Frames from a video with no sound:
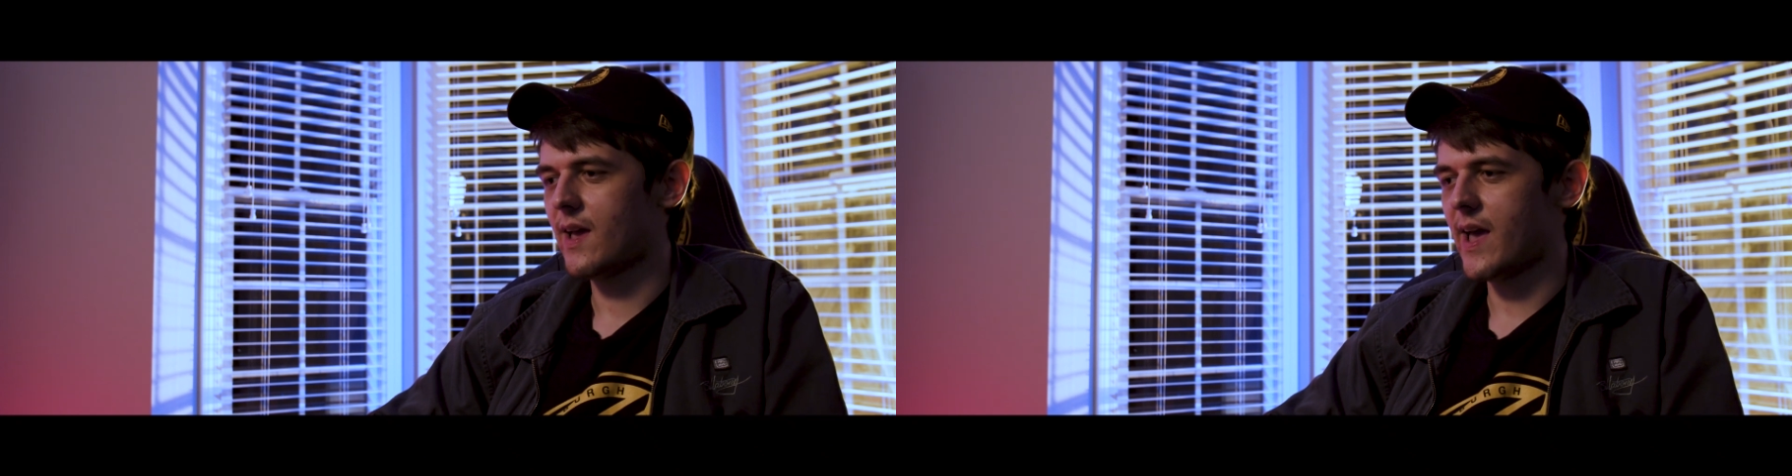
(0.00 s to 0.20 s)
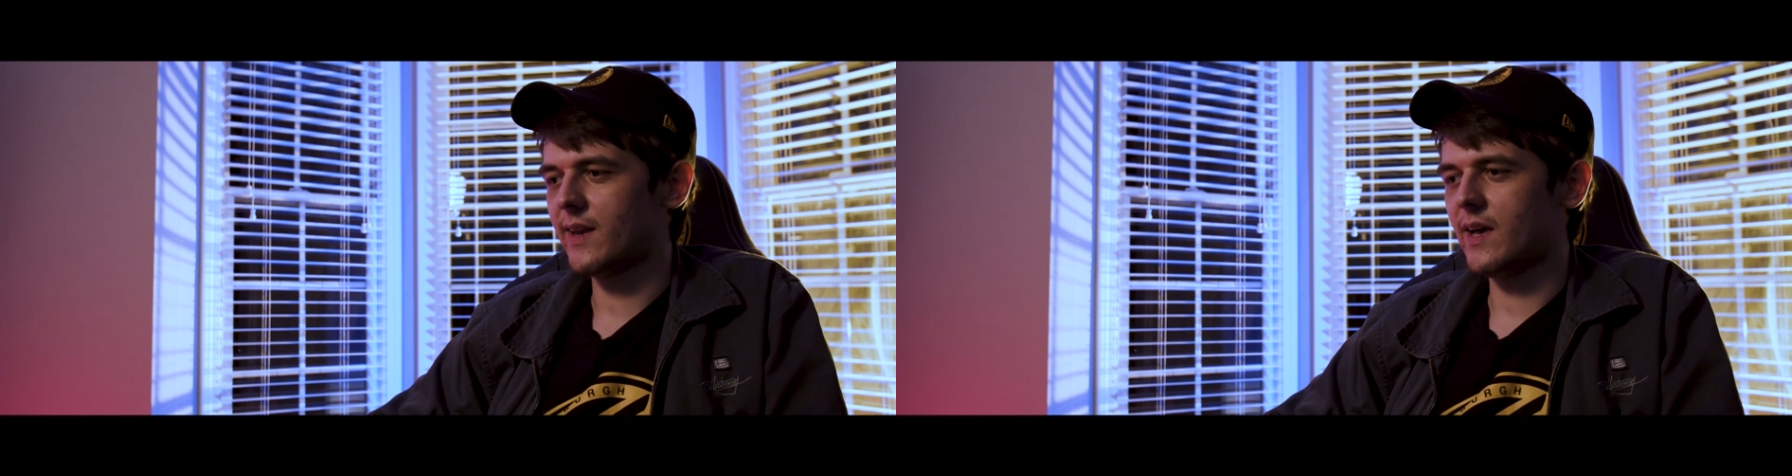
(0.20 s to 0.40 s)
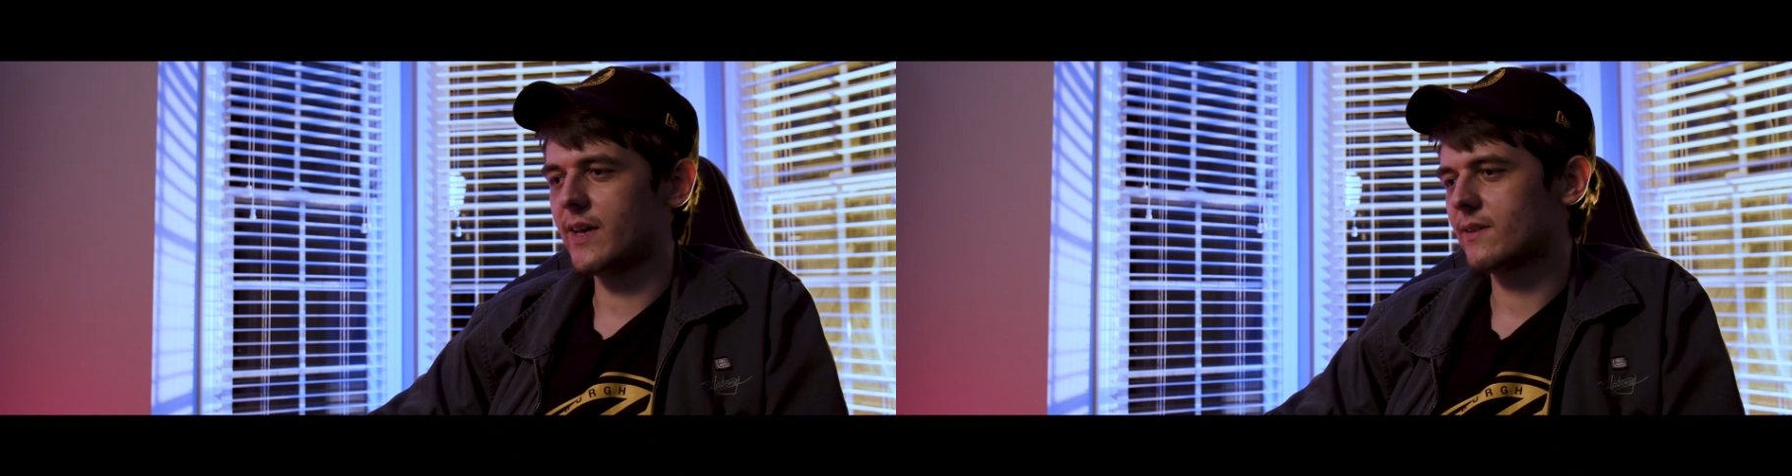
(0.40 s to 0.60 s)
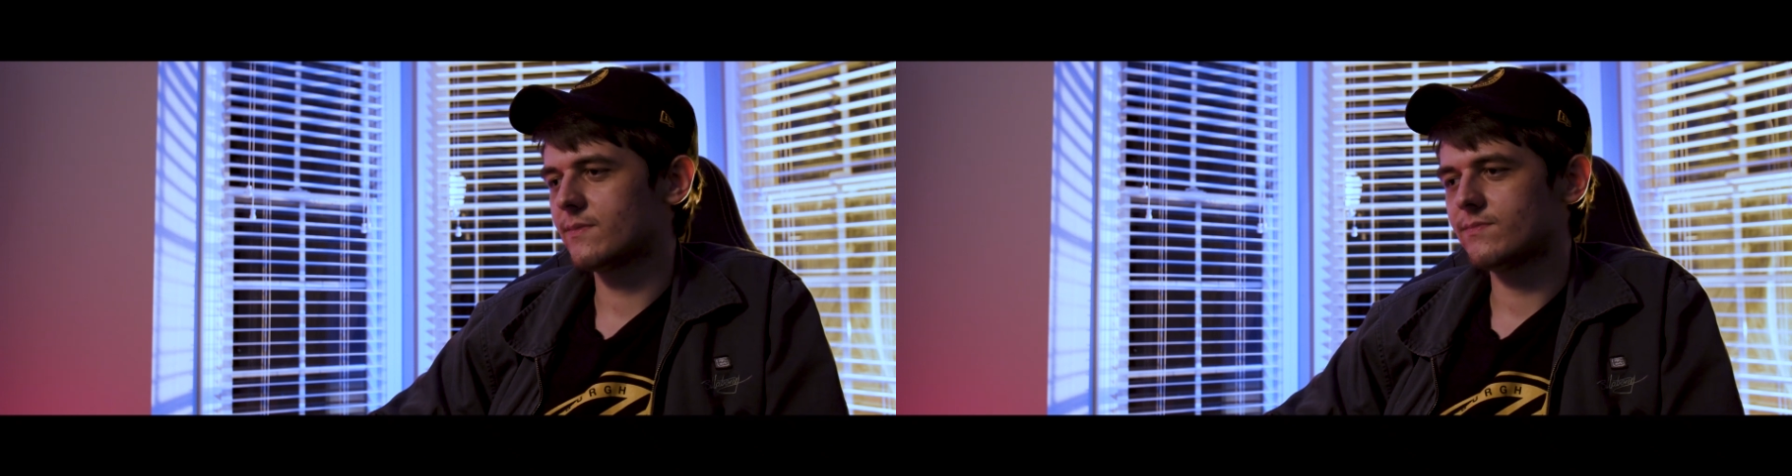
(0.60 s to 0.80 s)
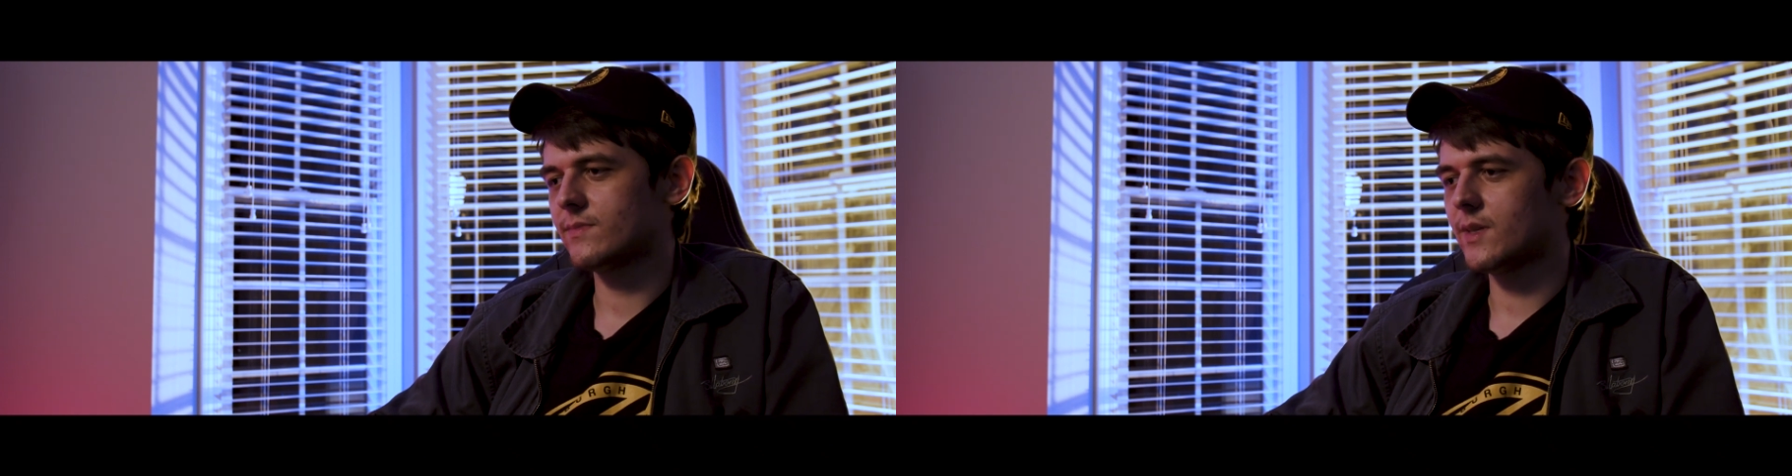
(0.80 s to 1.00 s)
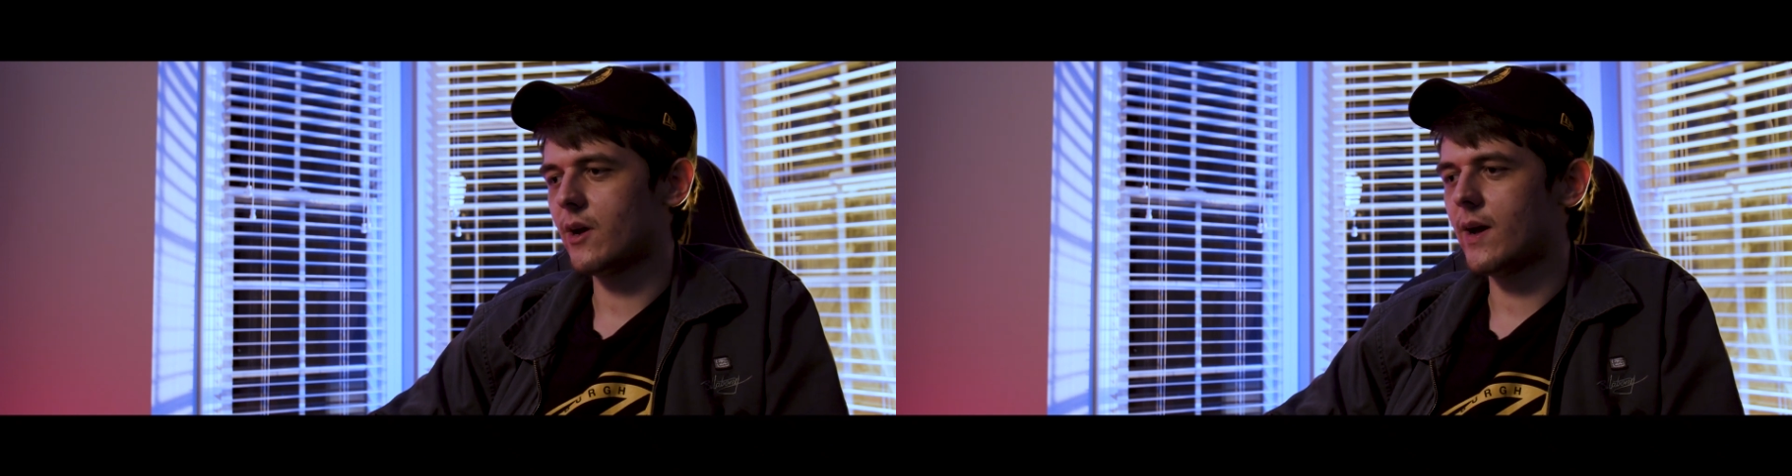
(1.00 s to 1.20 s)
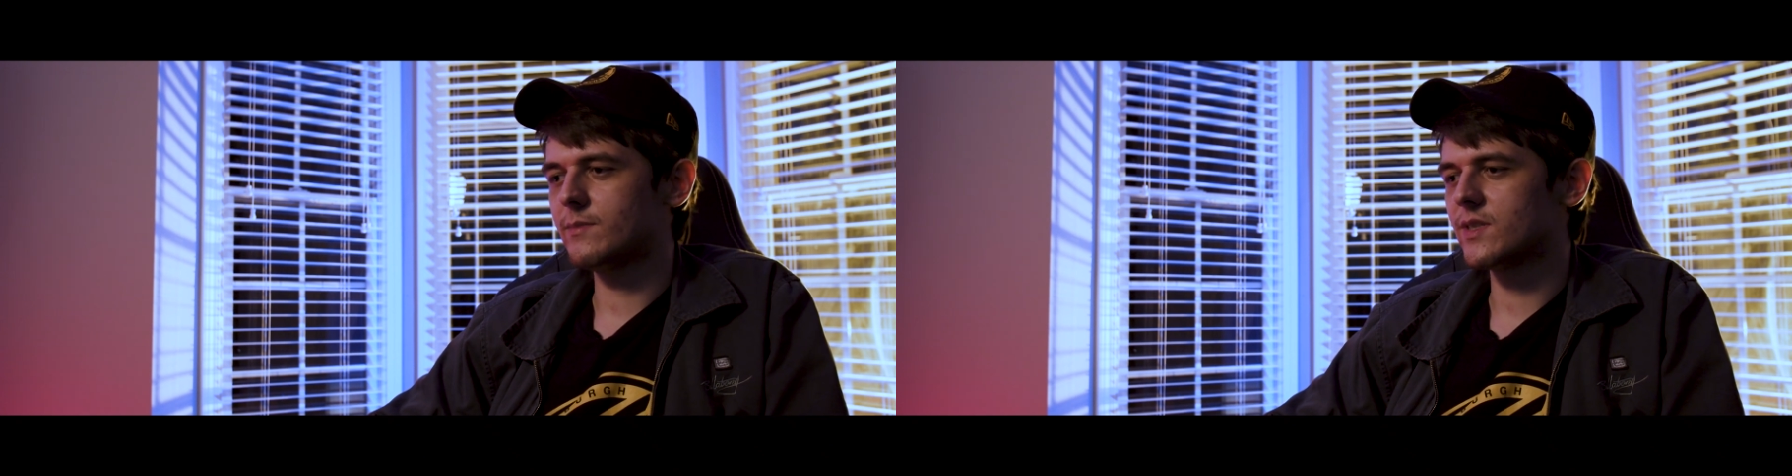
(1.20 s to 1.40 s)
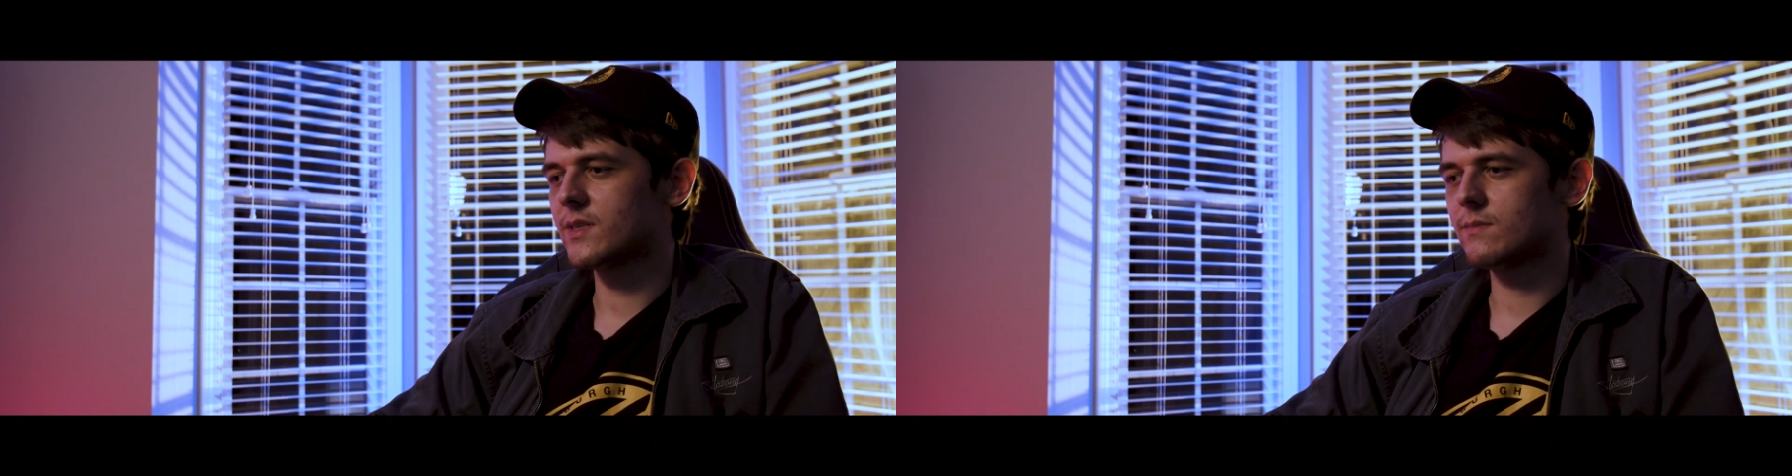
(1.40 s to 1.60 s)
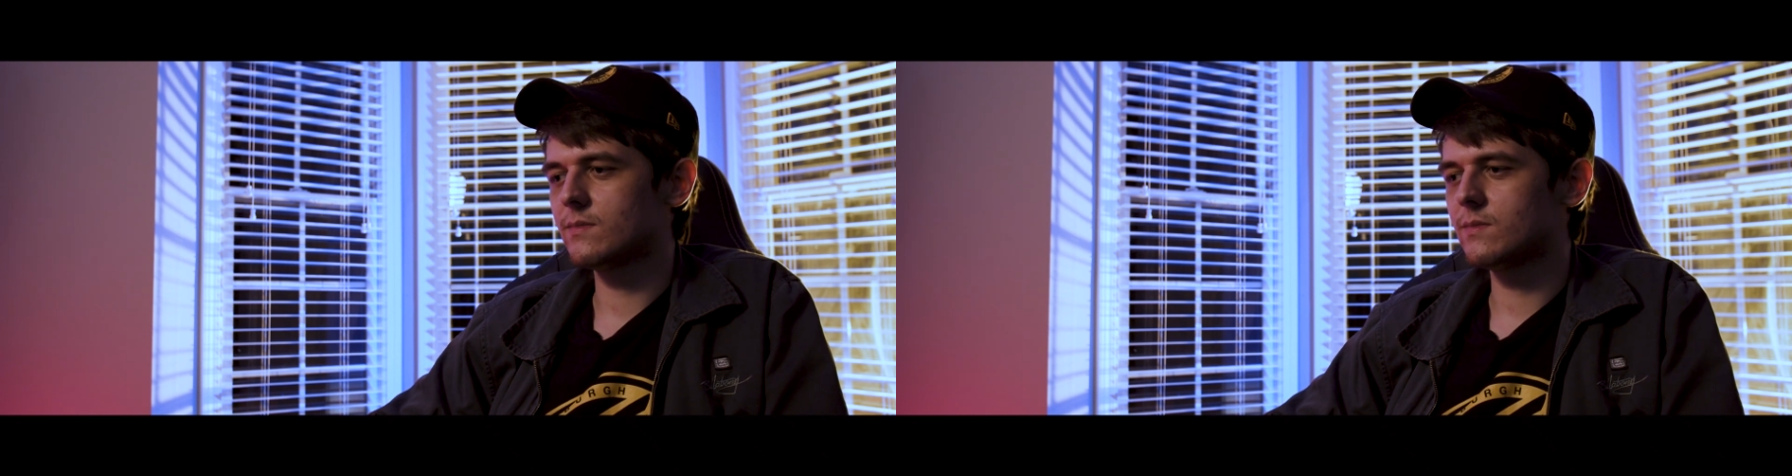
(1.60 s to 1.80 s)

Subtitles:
and like, you know, I'm just